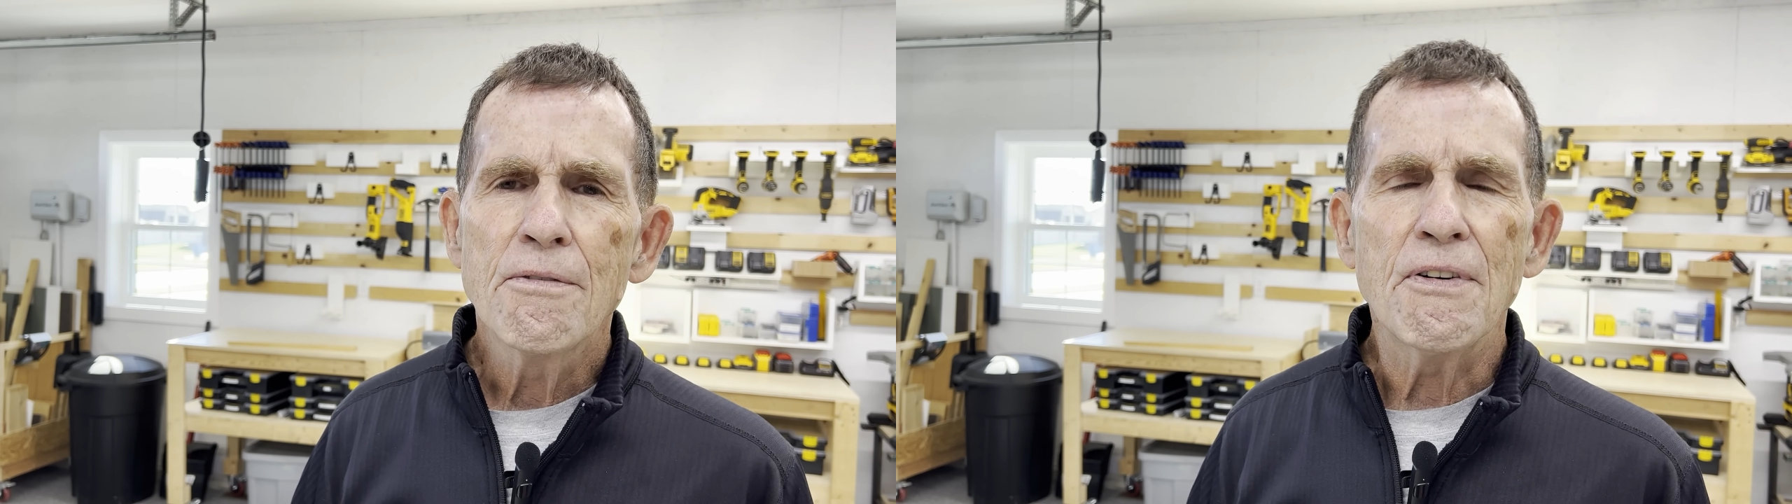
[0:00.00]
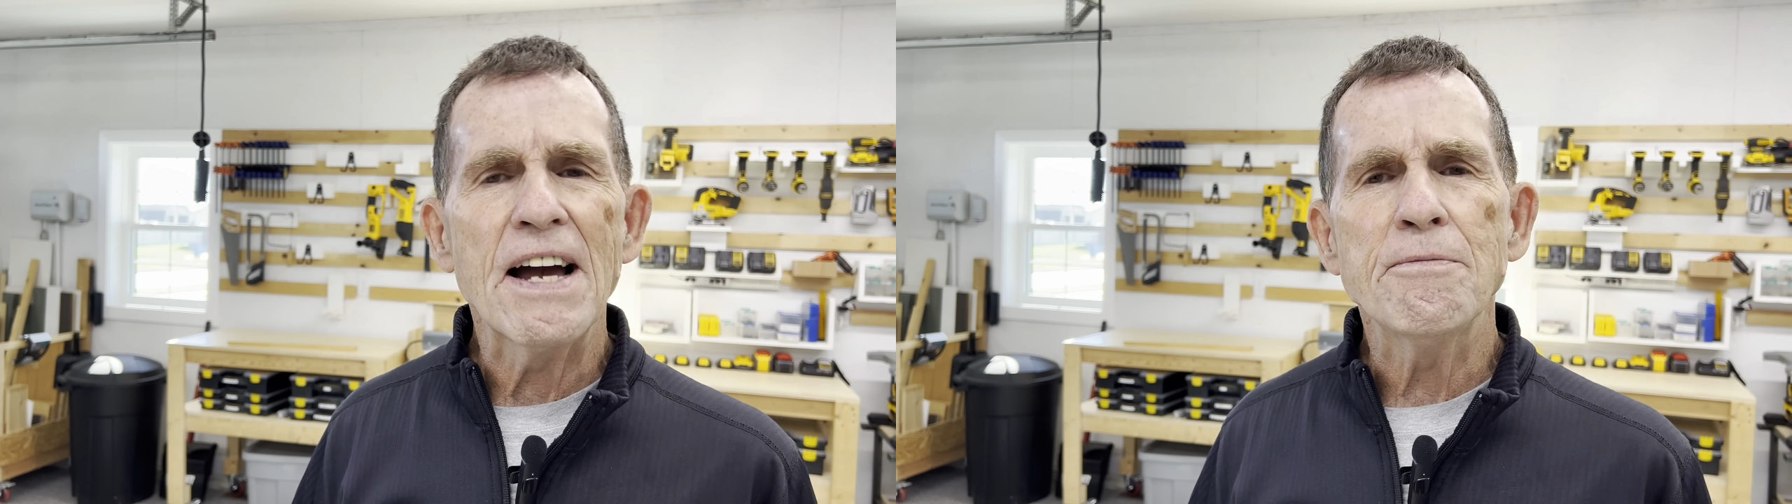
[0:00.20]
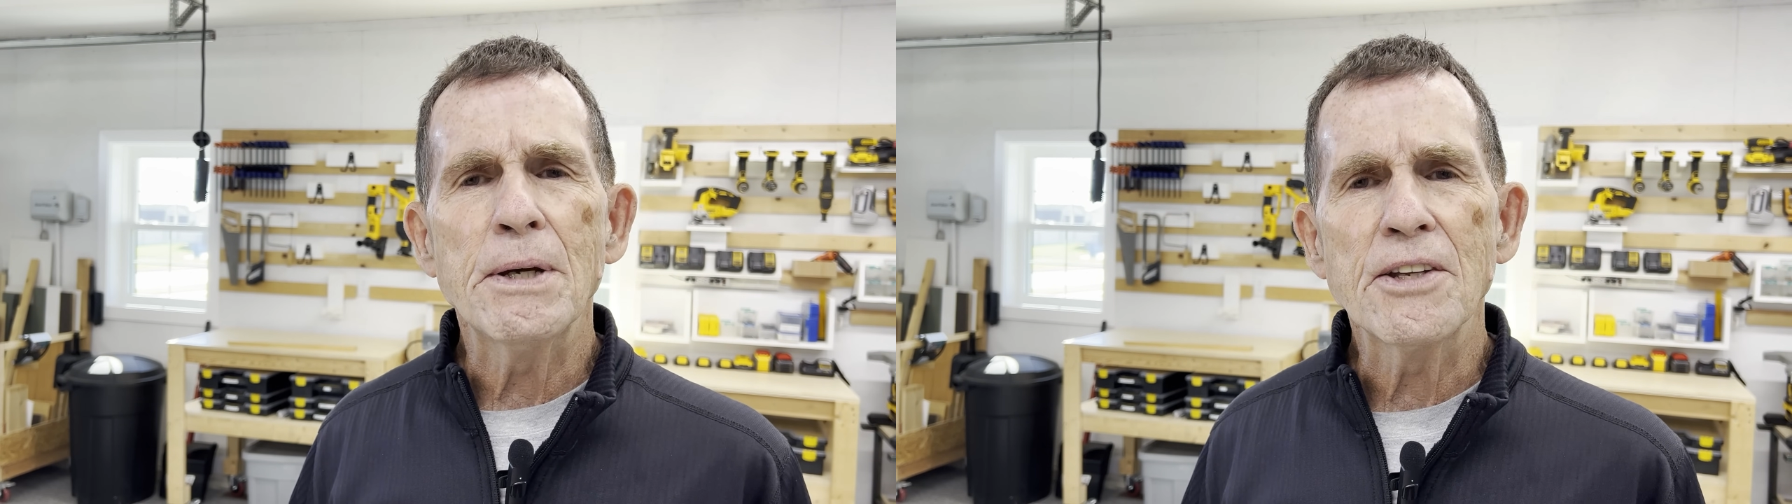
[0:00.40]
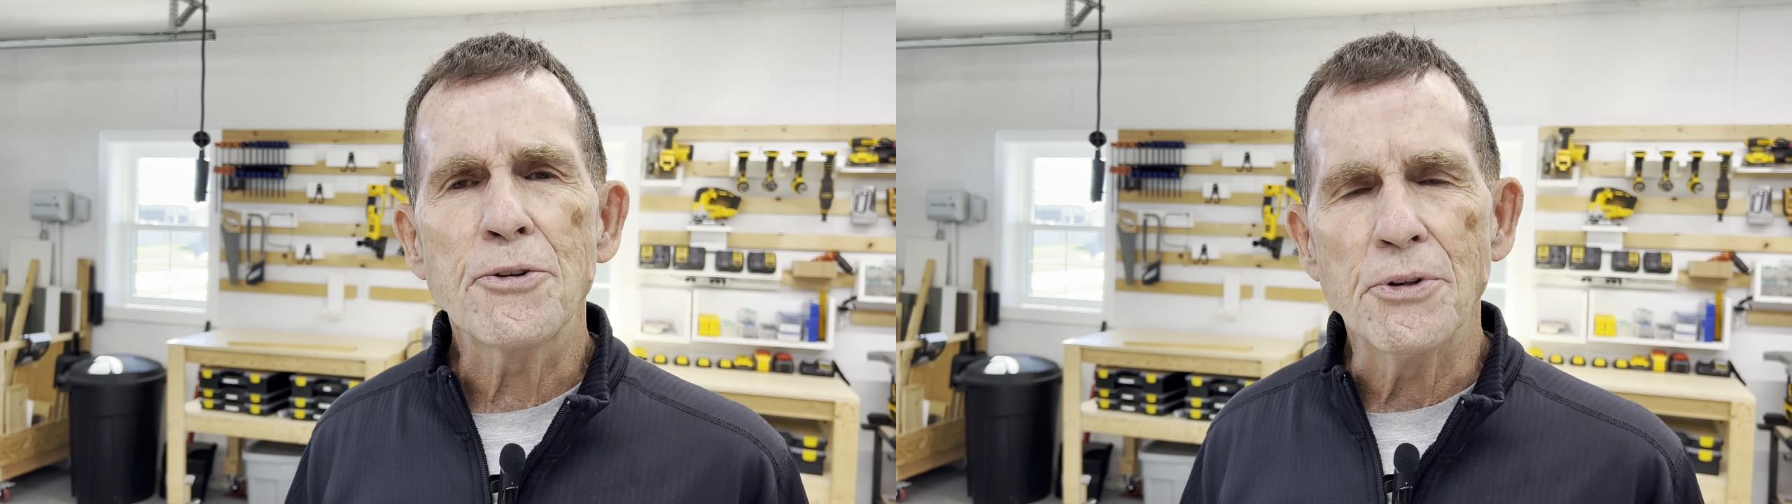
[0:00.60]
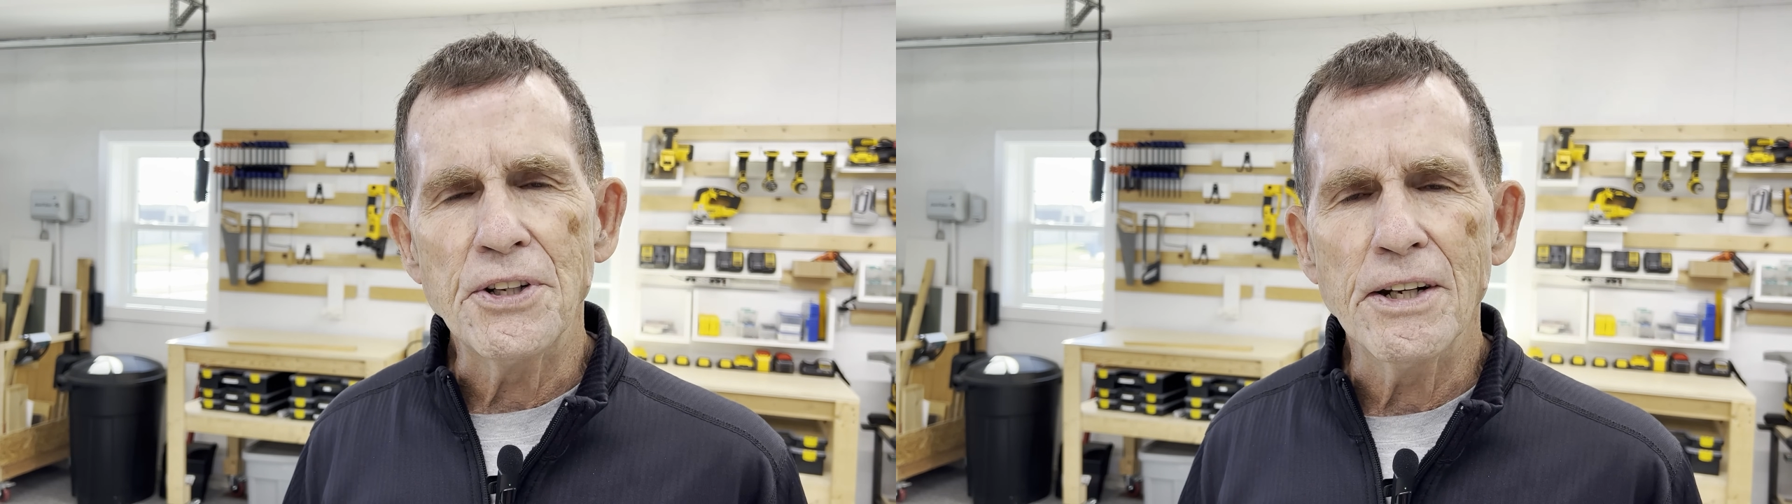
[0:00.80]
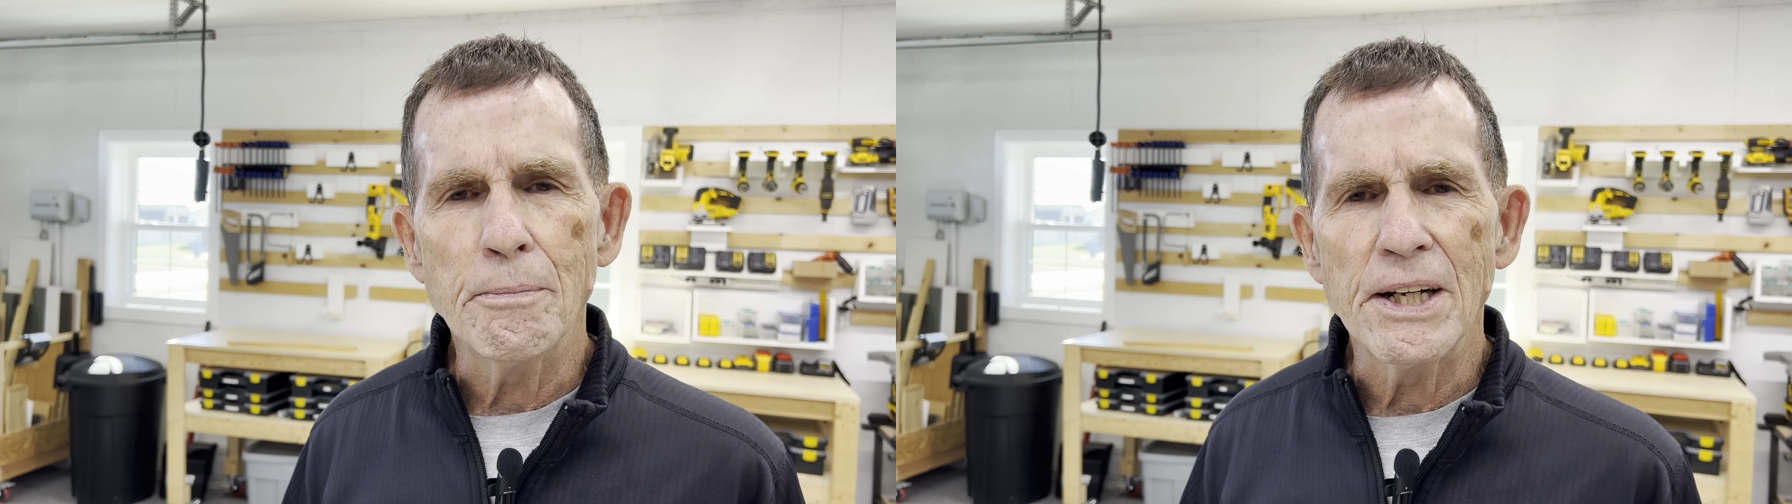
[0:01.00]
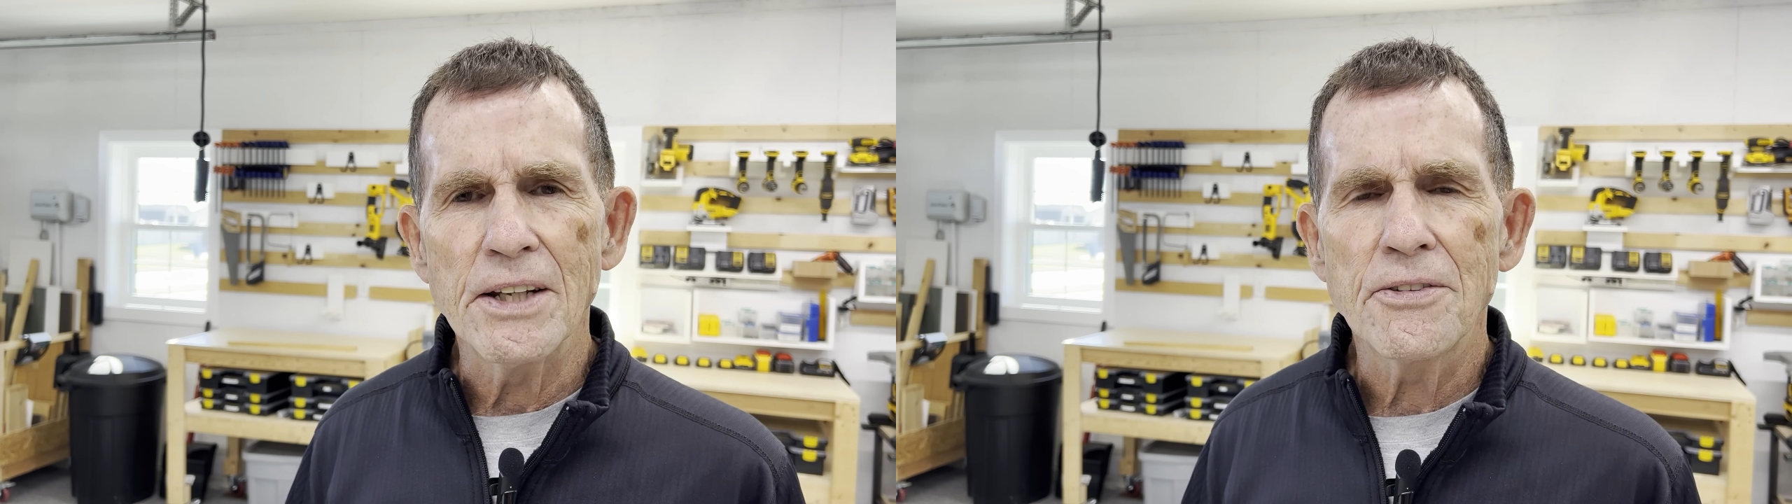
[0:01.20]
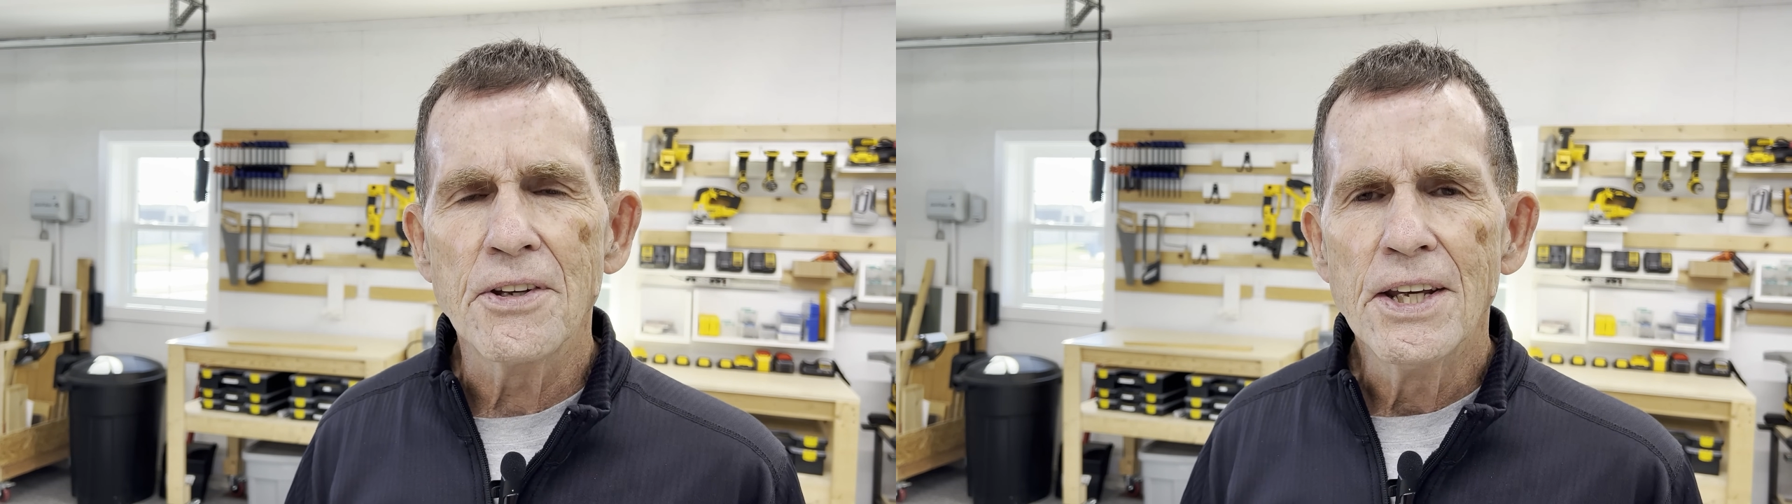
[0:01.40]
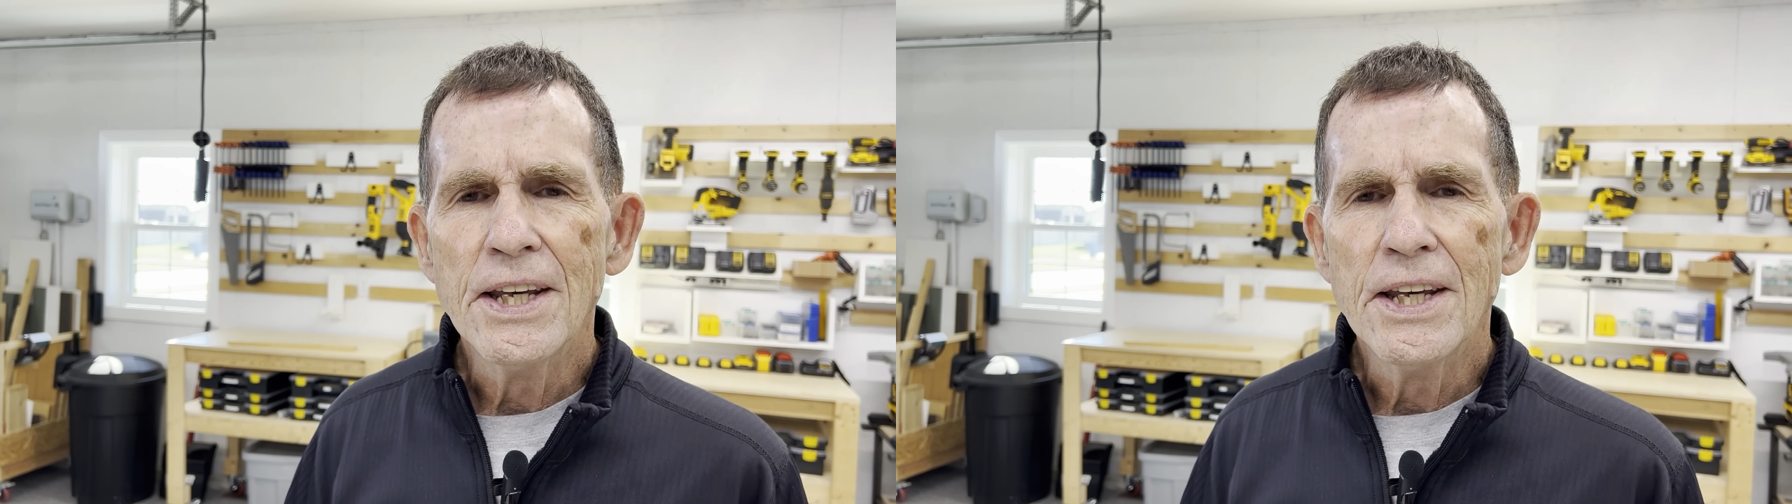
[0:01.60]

5 minutes, or 10 minutes.